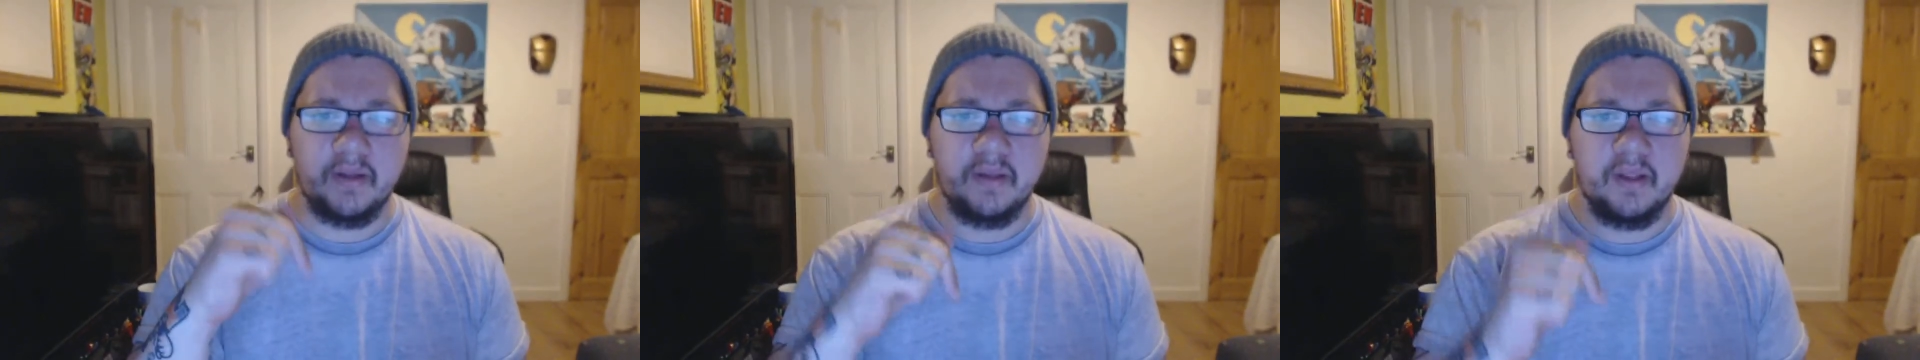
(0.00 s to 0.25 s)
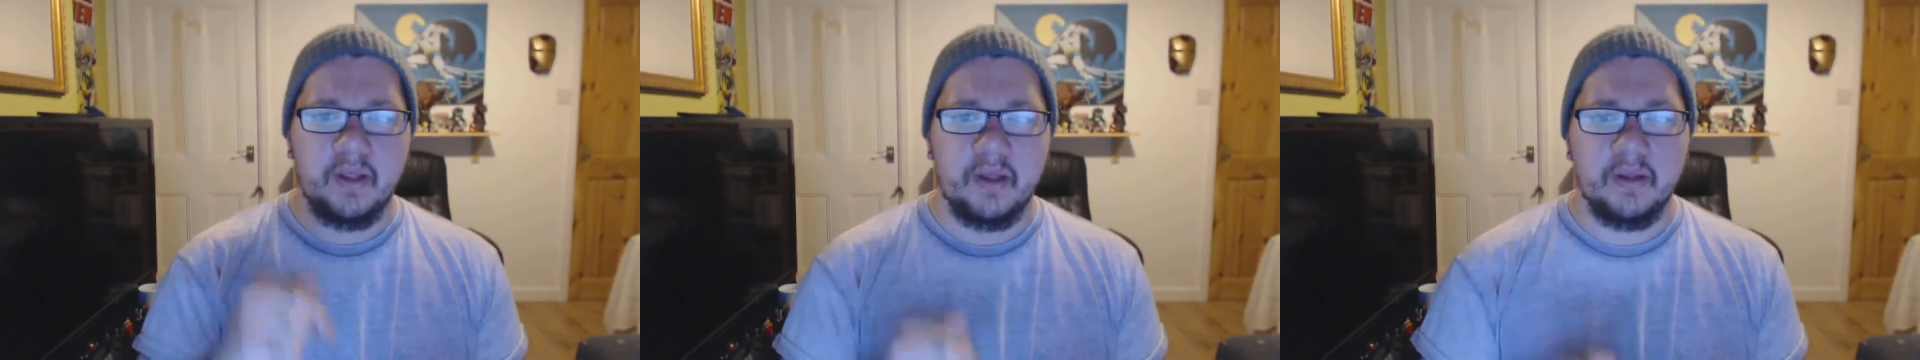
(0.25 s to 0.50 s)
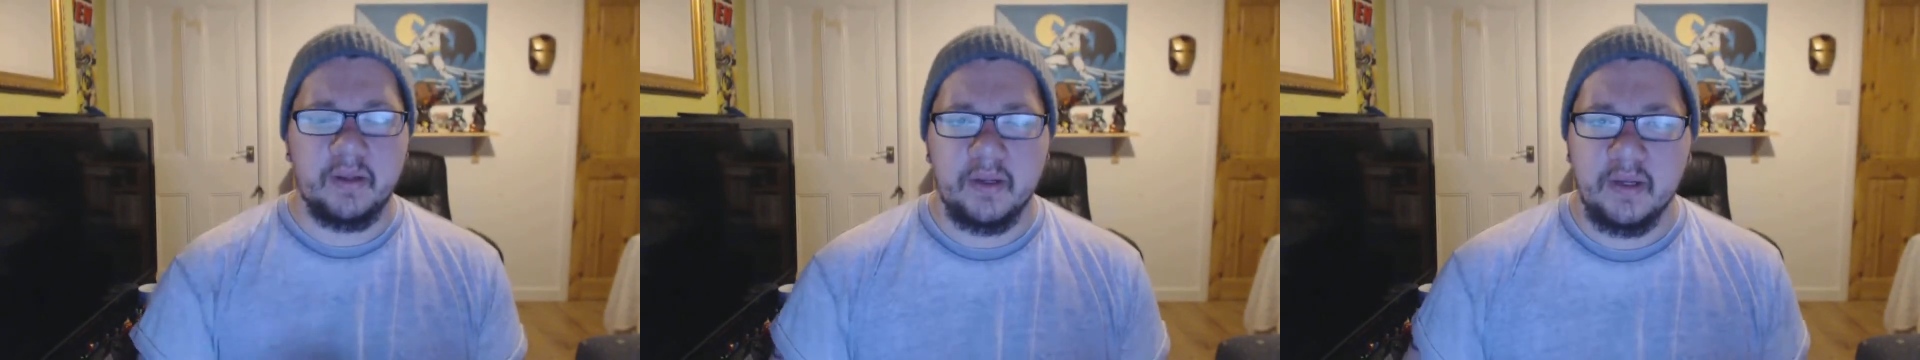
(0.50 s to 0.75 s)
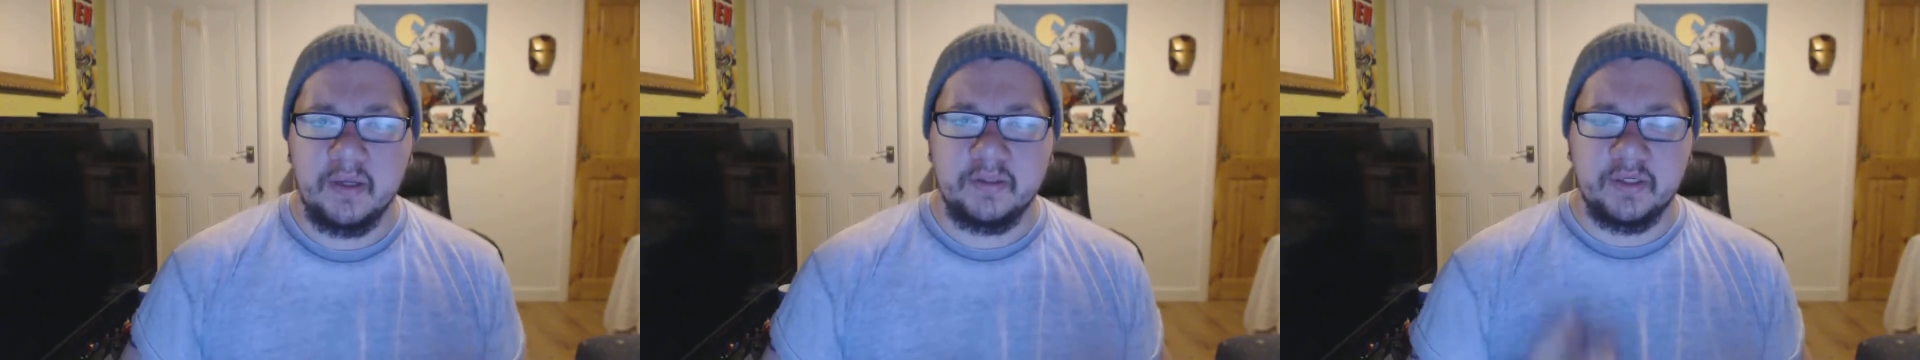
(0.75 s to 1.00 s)
in the
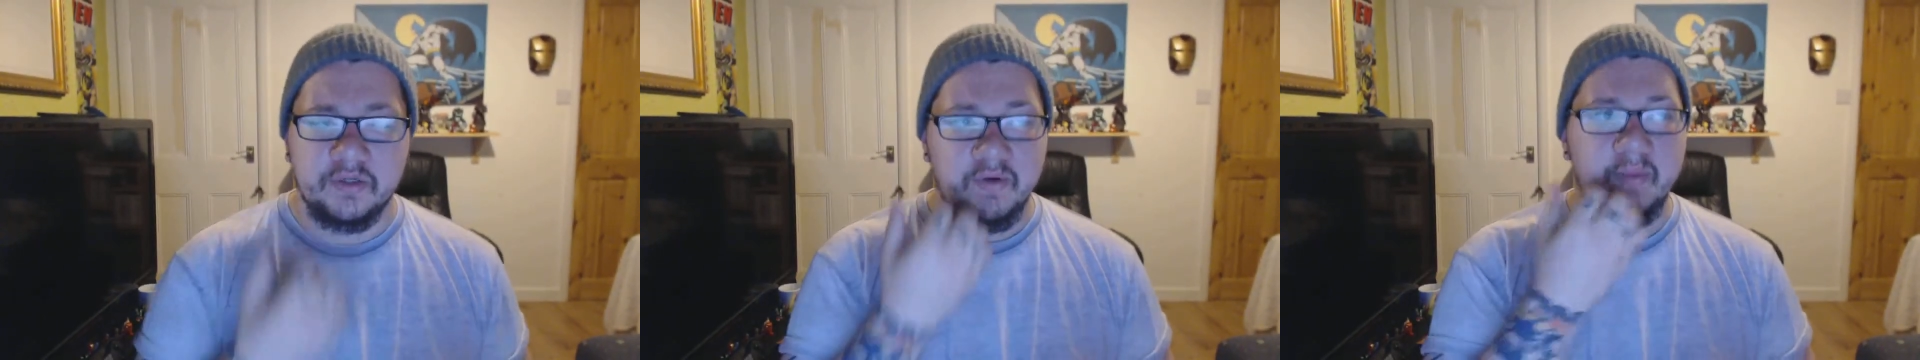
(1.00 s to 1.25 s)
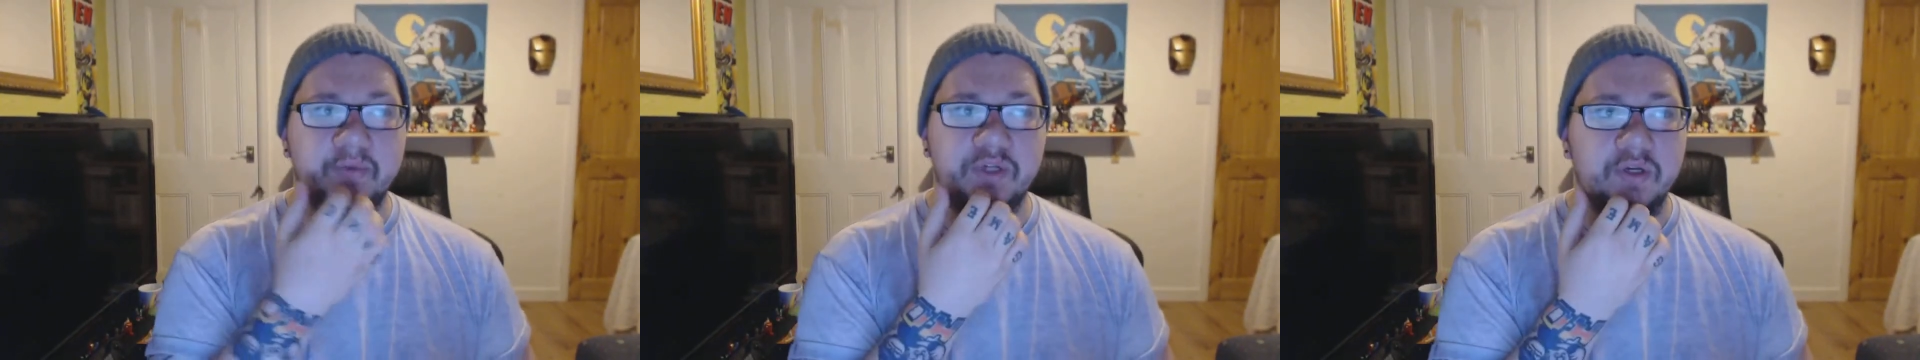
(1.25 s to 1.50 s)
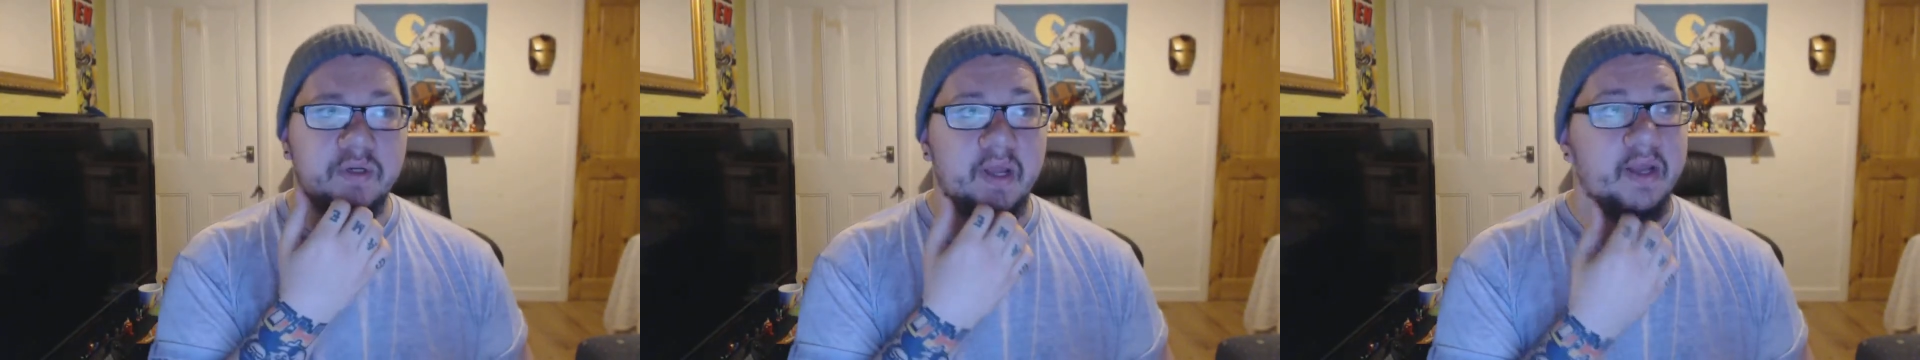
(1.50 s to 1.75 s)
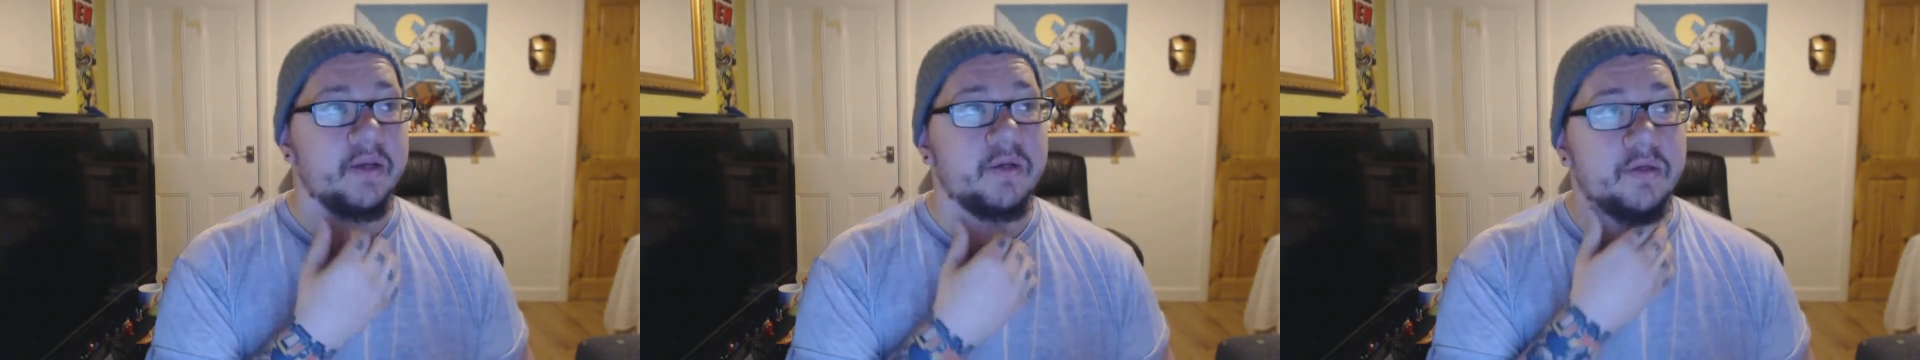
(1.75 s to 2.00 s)

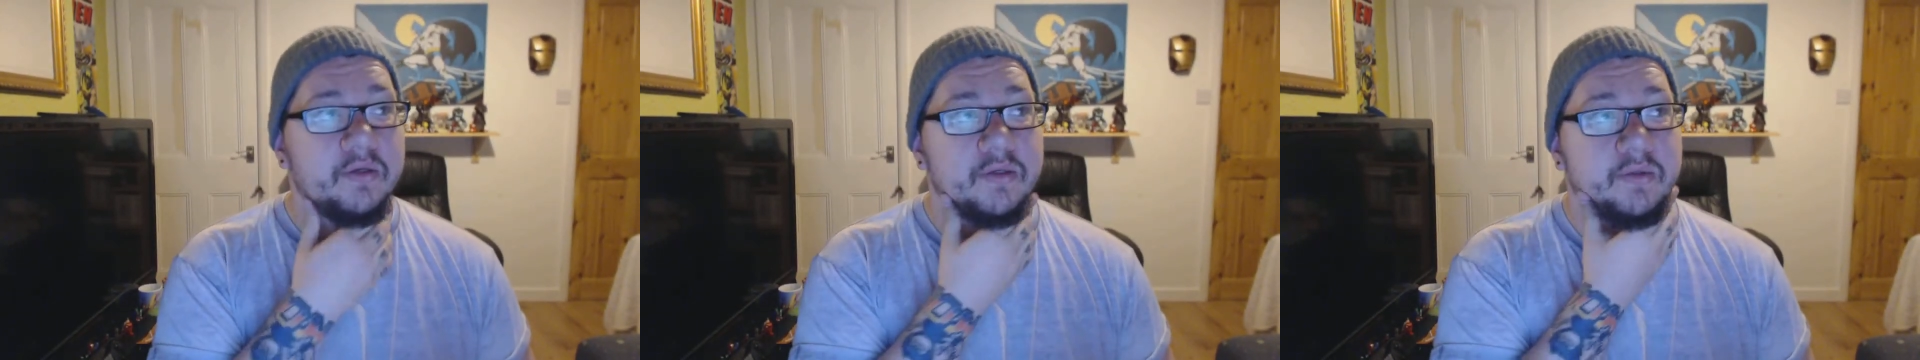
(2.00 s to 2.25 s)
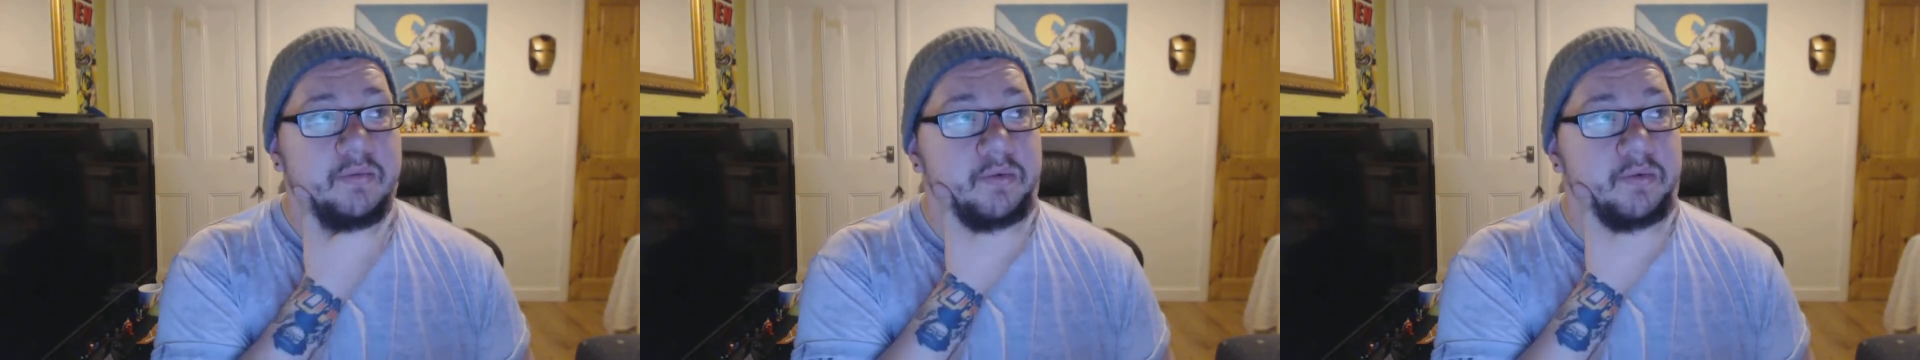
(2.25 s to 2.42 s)
description, and